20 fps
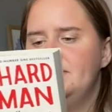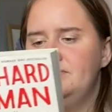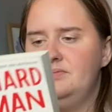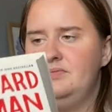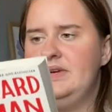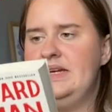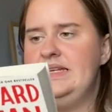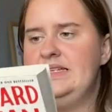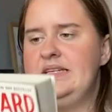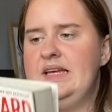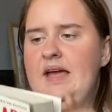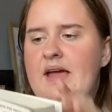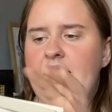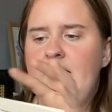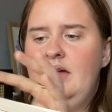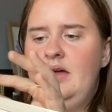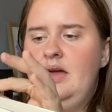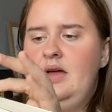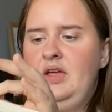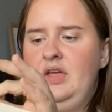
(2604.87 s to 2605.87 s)

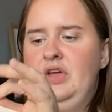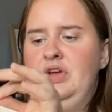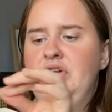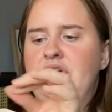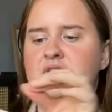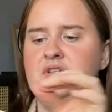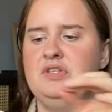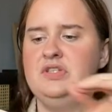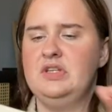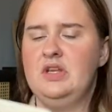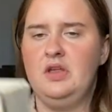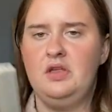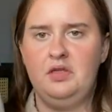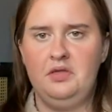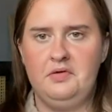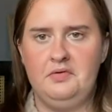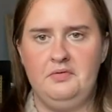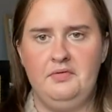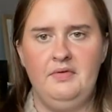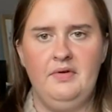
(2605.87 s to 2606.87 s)
reading a good
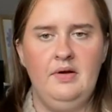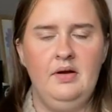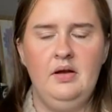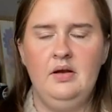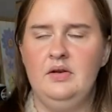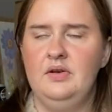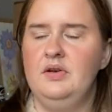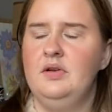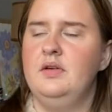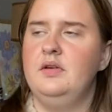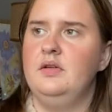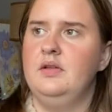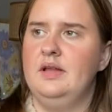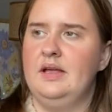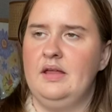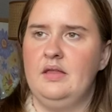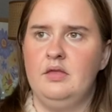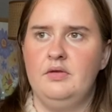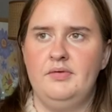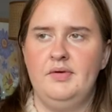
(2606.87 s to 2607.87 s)

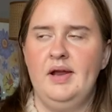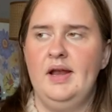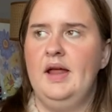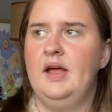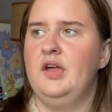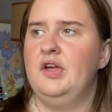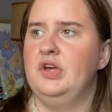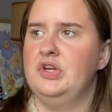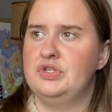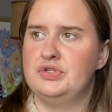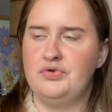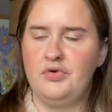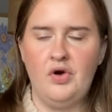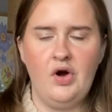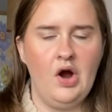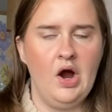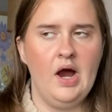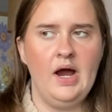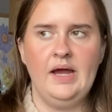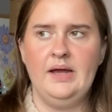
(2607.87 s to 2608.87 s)
thriller, good
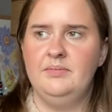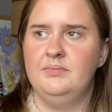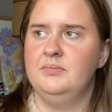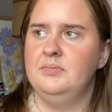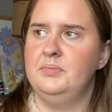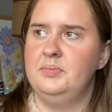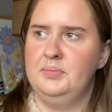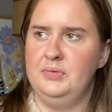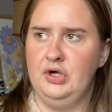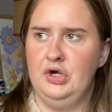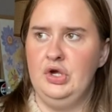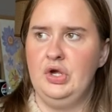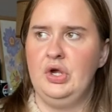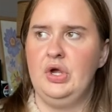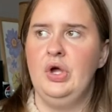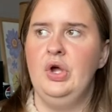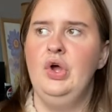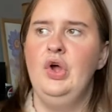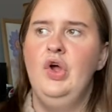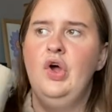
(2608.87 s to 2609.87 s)
crime
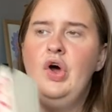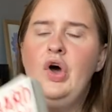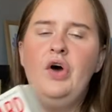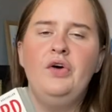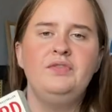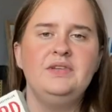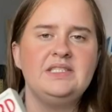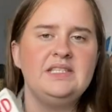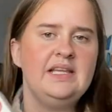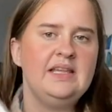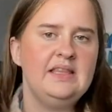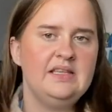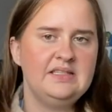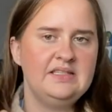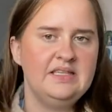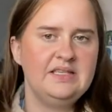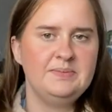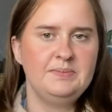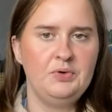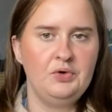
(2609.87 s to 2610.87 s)
book. Obviously this
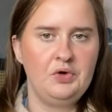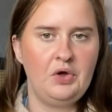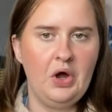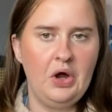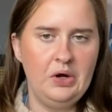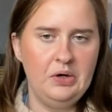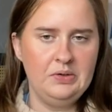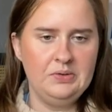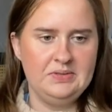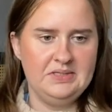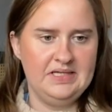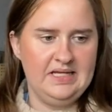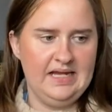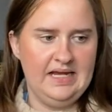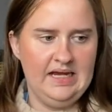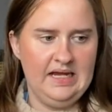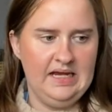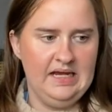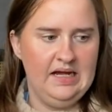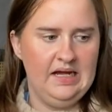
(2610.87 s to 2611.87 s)
is more
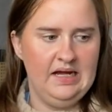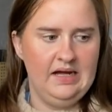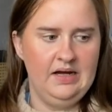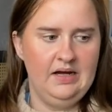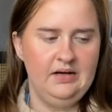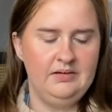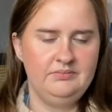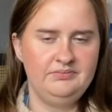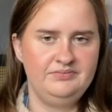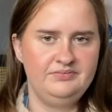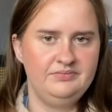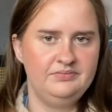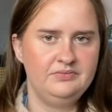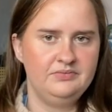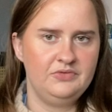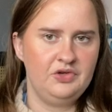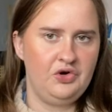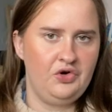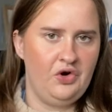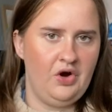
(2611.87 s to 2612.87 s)
cozy
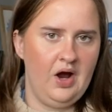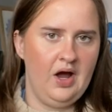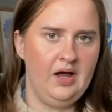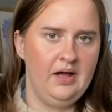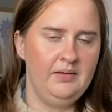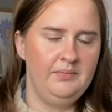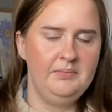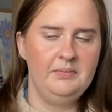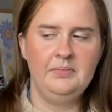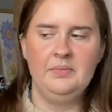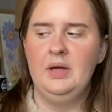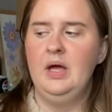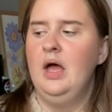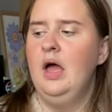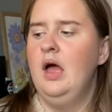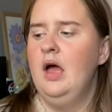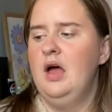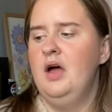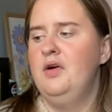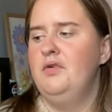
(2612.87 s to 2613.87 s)
crime
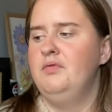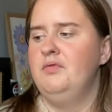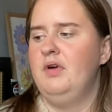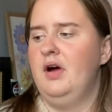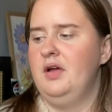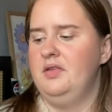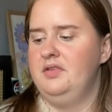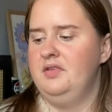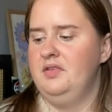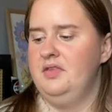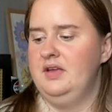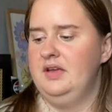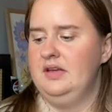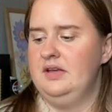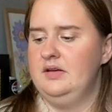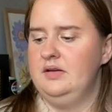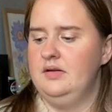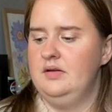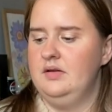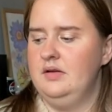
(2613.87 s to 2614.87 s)
rather
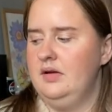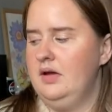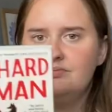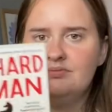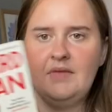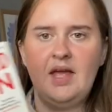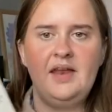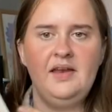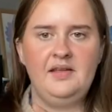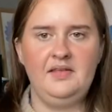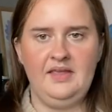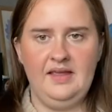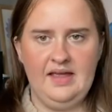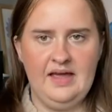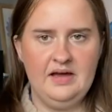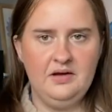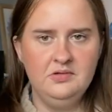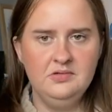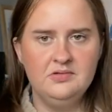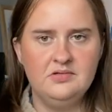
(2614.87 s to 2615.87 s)
than anything
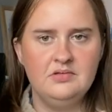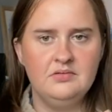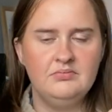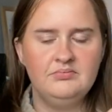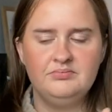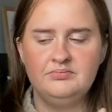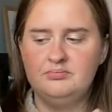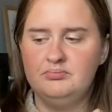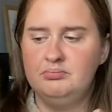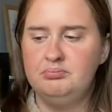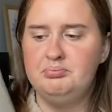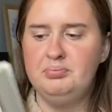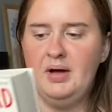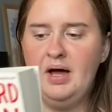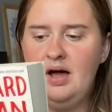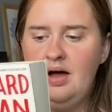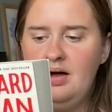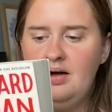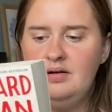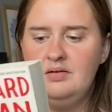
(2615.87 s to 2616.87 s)
else,
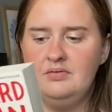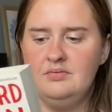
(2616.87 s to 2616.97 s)
but